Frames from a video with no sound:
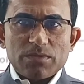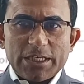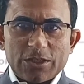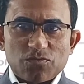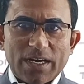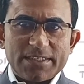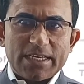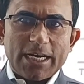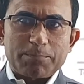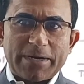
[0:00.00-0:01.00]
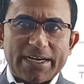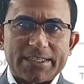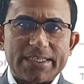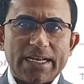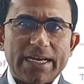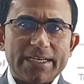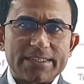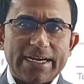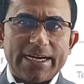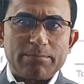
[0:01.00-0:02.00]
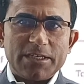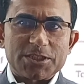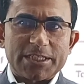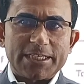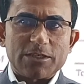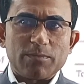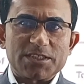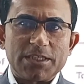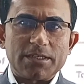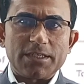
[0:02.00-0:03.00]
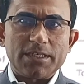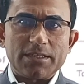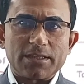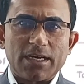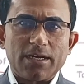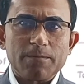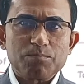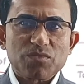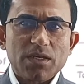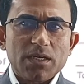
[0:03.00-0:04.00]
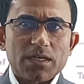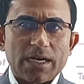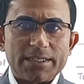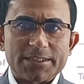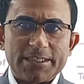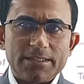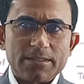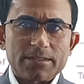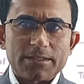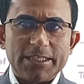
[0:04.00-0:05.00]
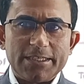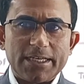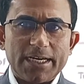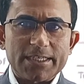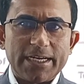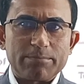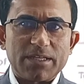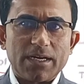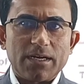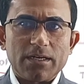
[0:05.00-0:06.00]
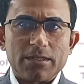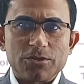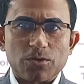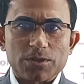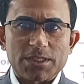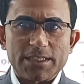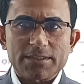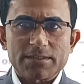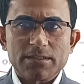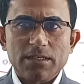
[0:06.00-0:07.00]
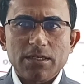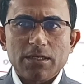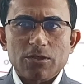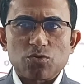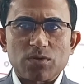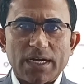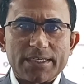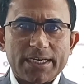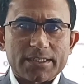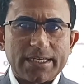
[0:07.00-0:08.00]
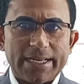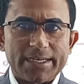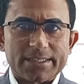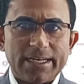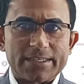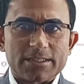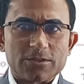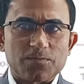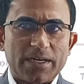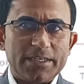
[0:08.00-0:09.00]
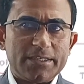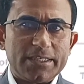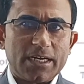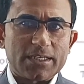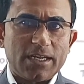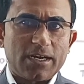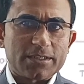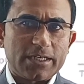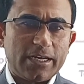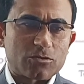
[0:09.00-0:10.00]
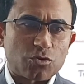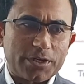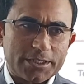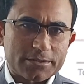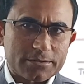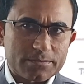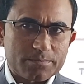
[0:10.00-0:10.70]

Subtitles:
it was not practical as the administrative machinery in the country did not have the resources to conduct direct elections for India's large electorate.